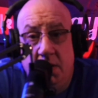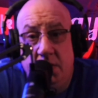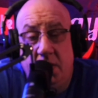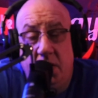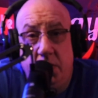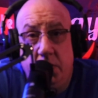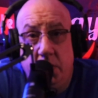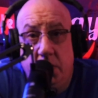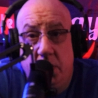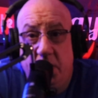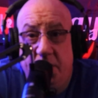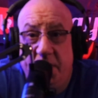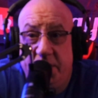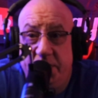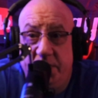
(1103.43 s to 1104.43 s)
Now you got
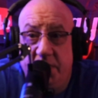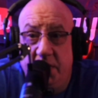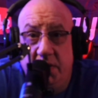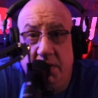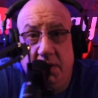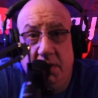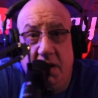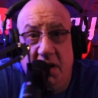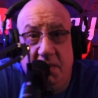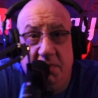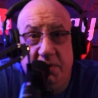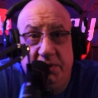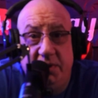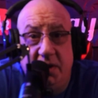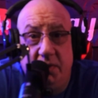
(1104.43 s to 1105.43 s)
her as the
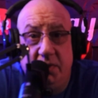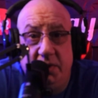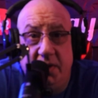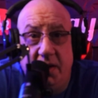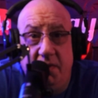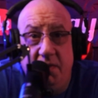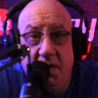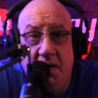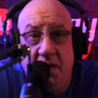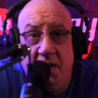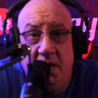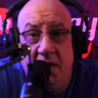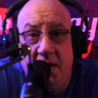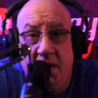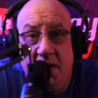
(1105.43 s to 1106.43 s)
Commerce Secretary
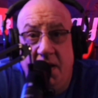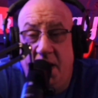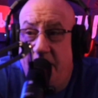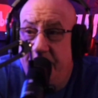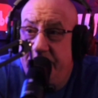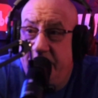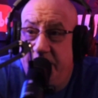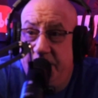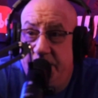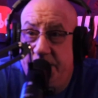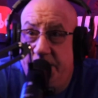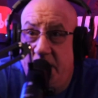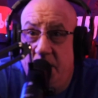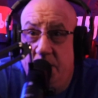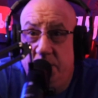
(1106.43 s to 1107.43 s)
after this
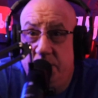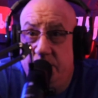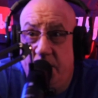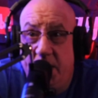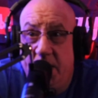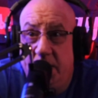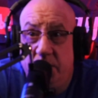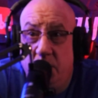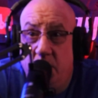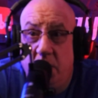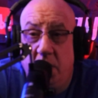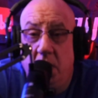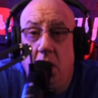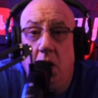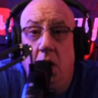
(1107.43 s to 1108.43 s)
state was ranked one
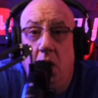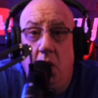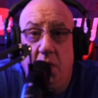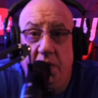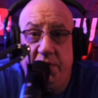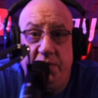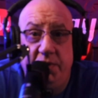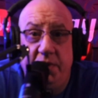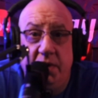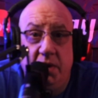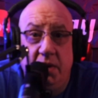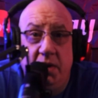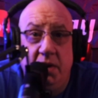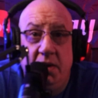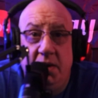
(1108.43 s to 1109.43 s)
of the lowest
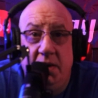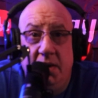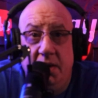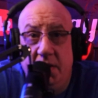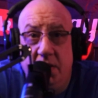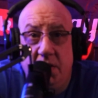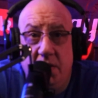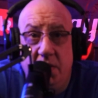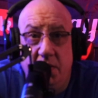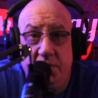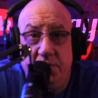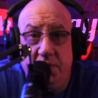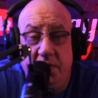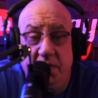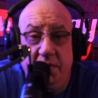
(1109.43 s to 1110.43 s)
in the
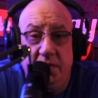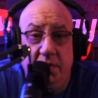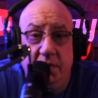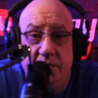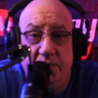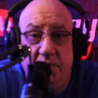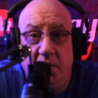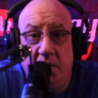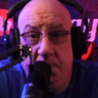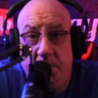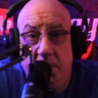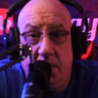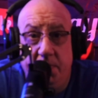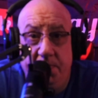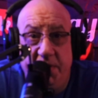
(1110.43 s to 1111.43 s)
country for
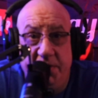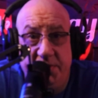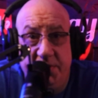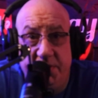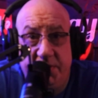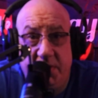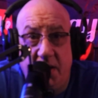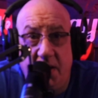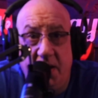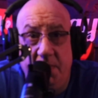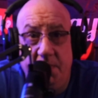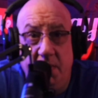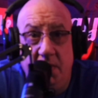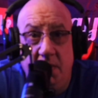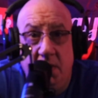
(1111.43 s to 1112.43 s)
a business
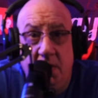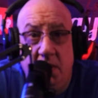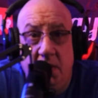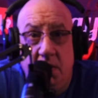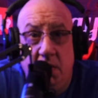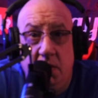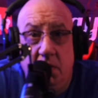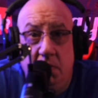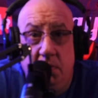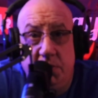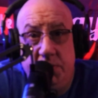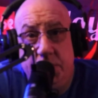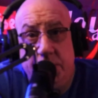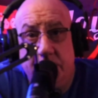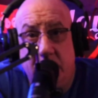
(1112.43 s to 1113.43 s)
climate. But
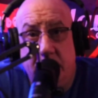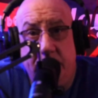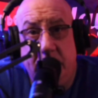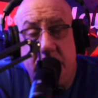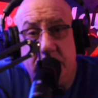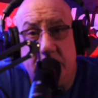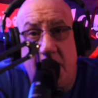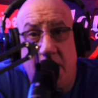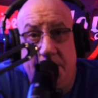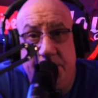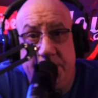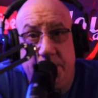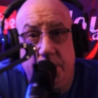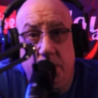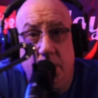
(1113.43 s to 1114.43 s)
she's going to bring jobs
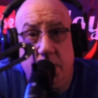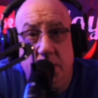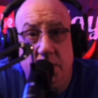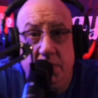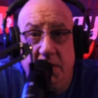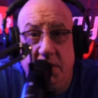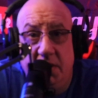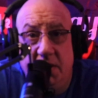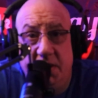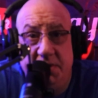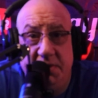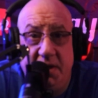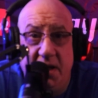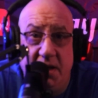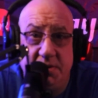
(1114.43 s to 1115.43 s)
to the United
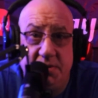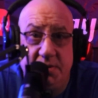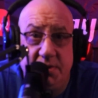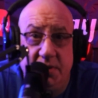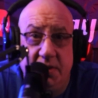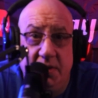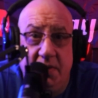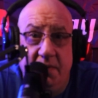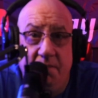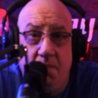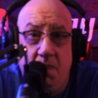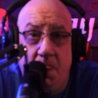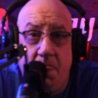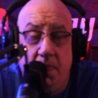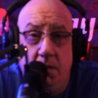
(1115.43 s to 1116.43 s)
States,
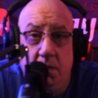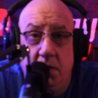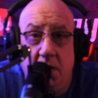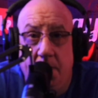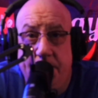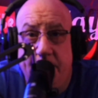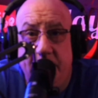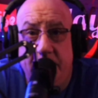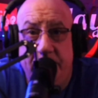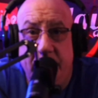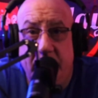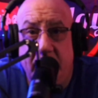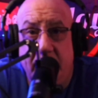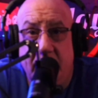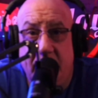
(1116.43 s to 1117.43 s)
companies to
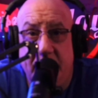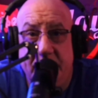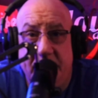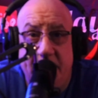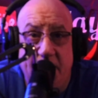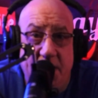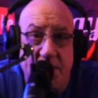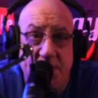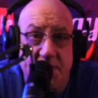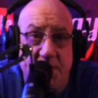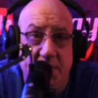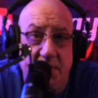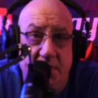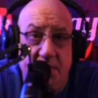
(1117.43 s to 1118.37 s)
the United States.